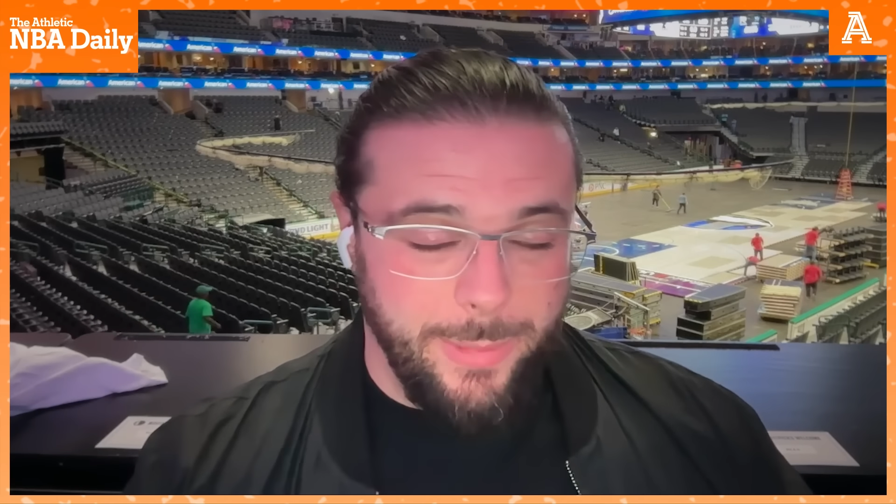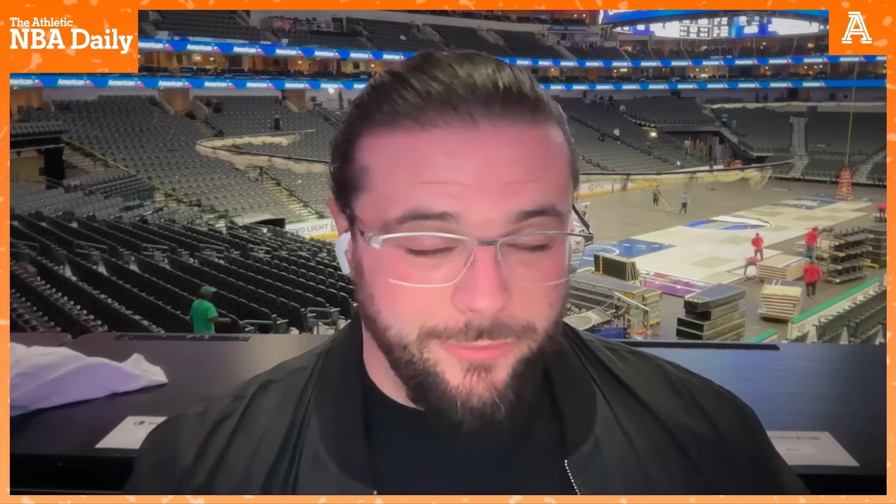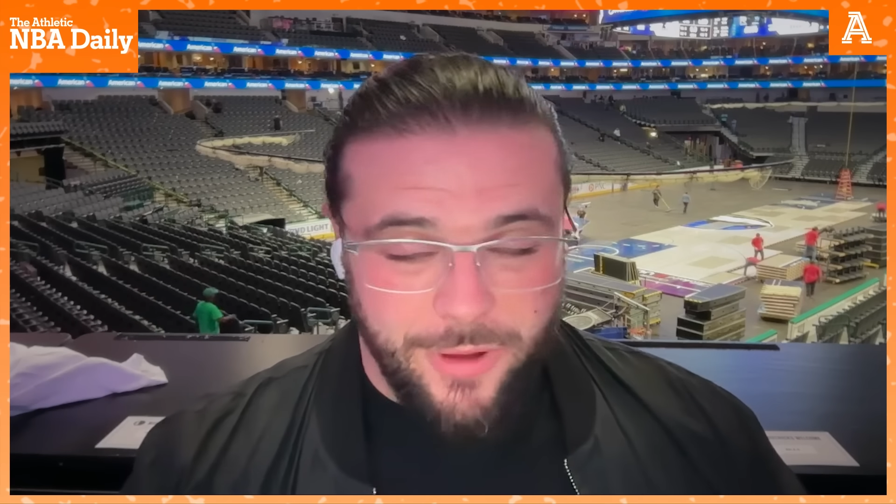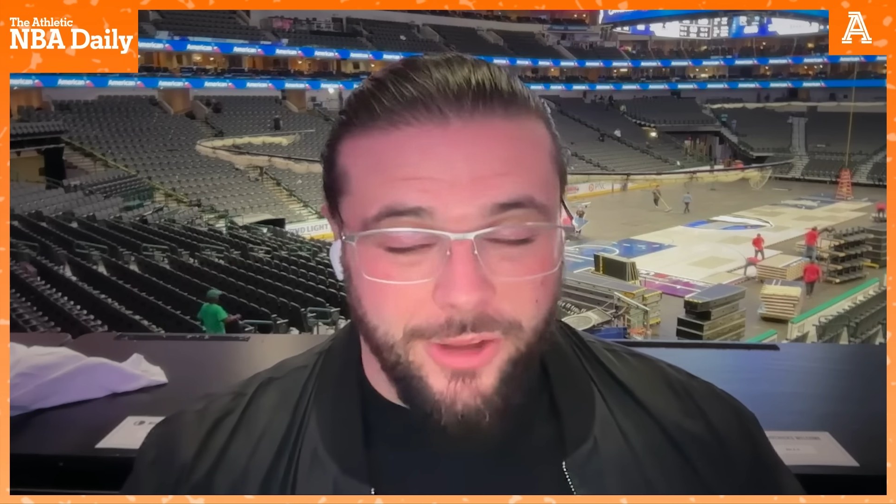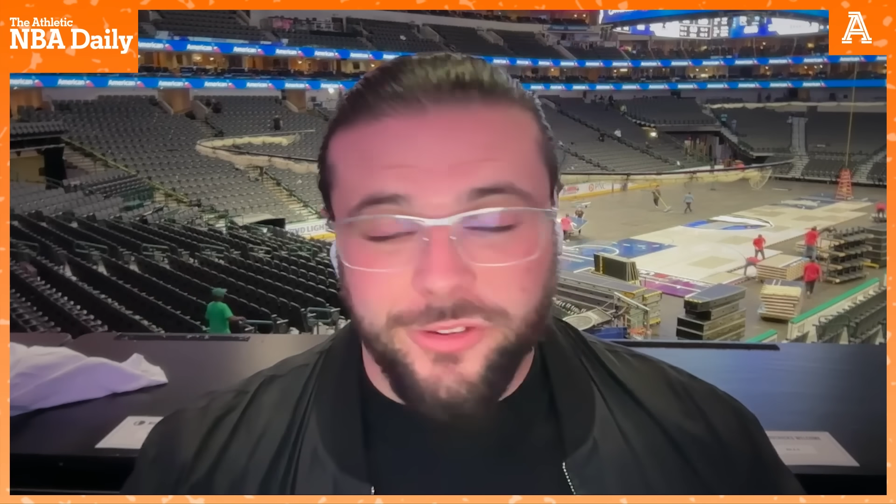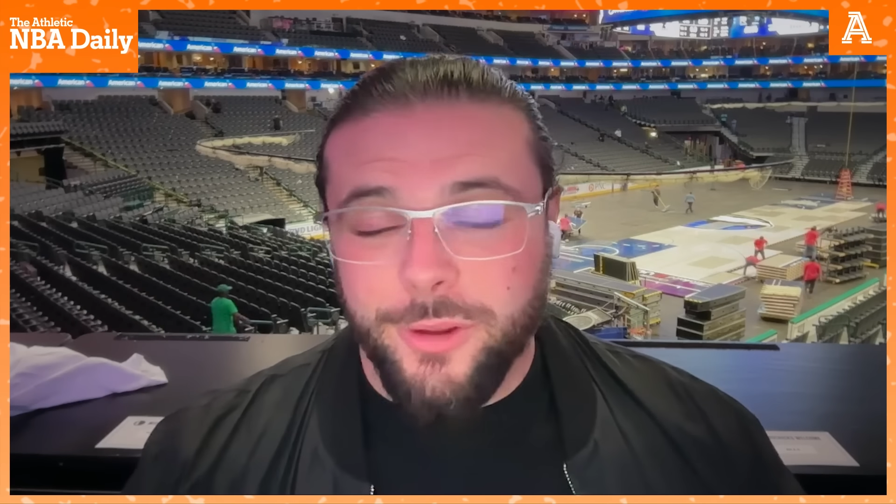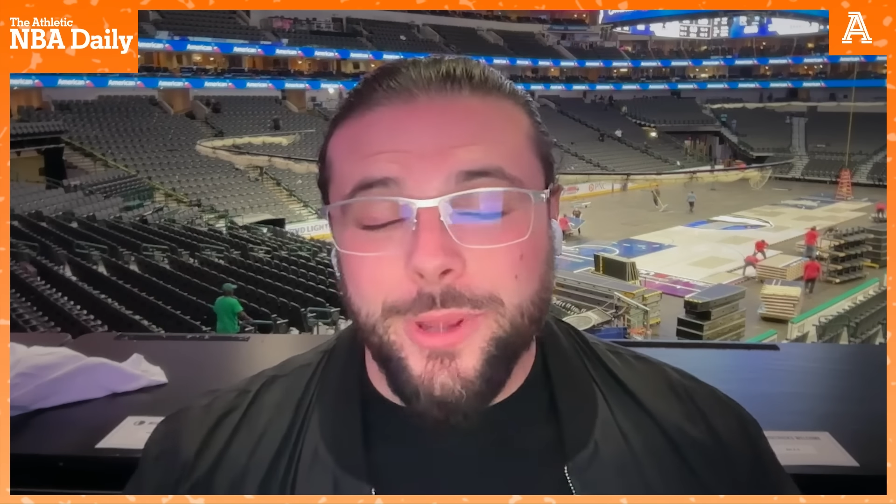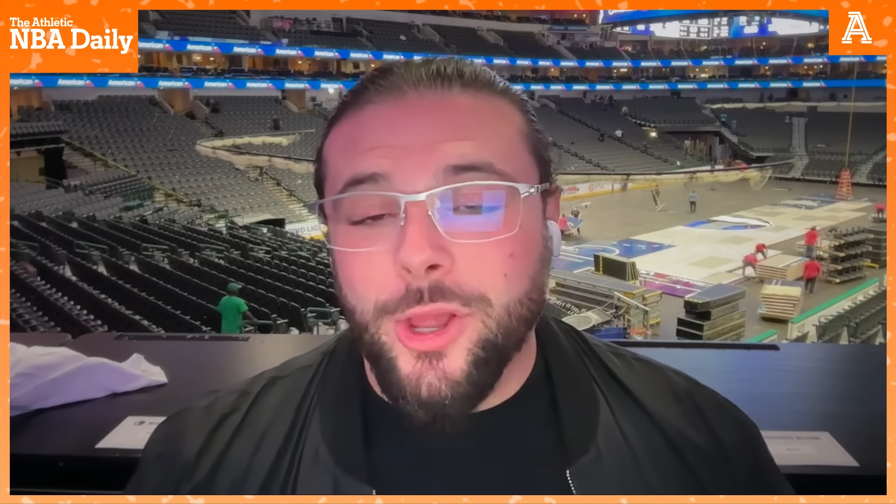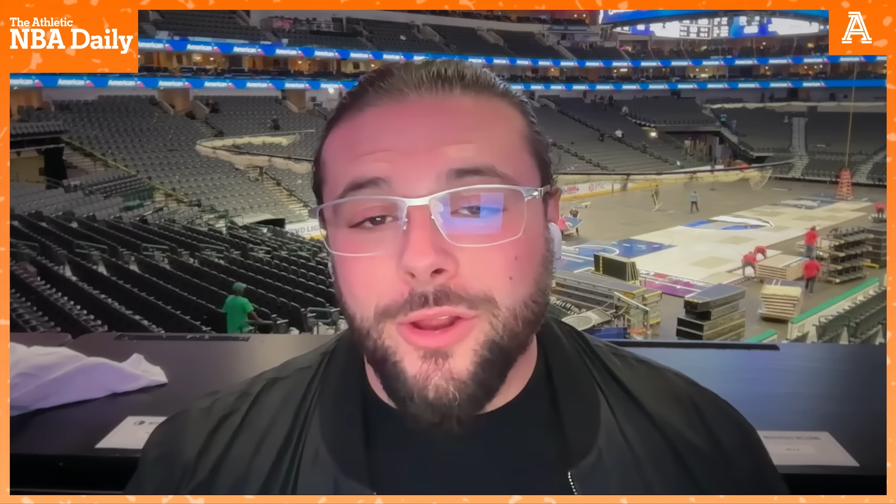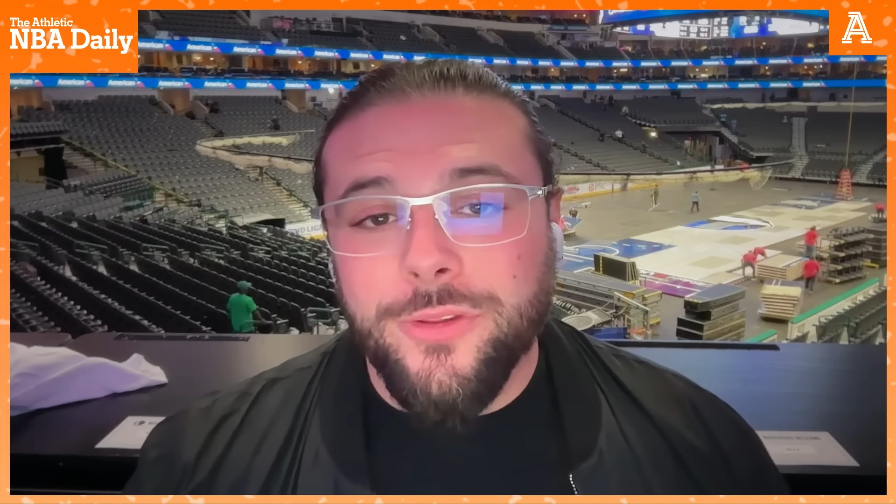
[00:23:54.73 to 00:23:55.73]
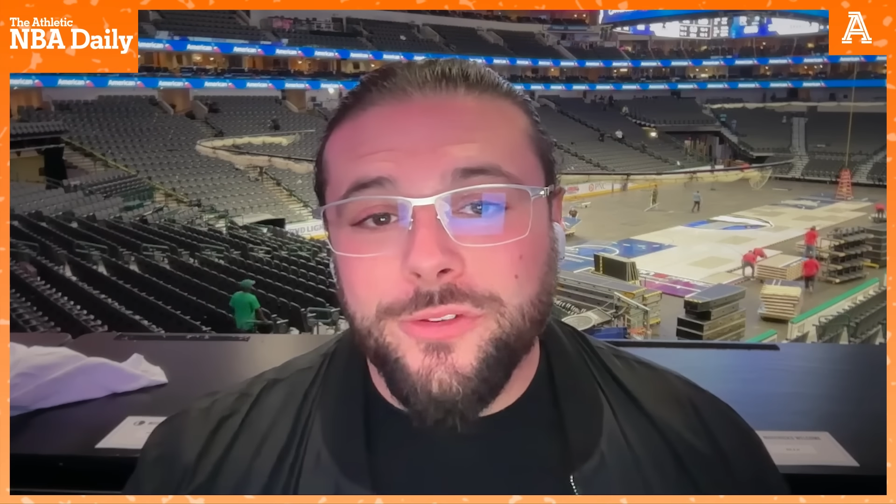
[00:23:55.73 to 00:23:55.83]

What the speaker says: mean, Fox is going to be good.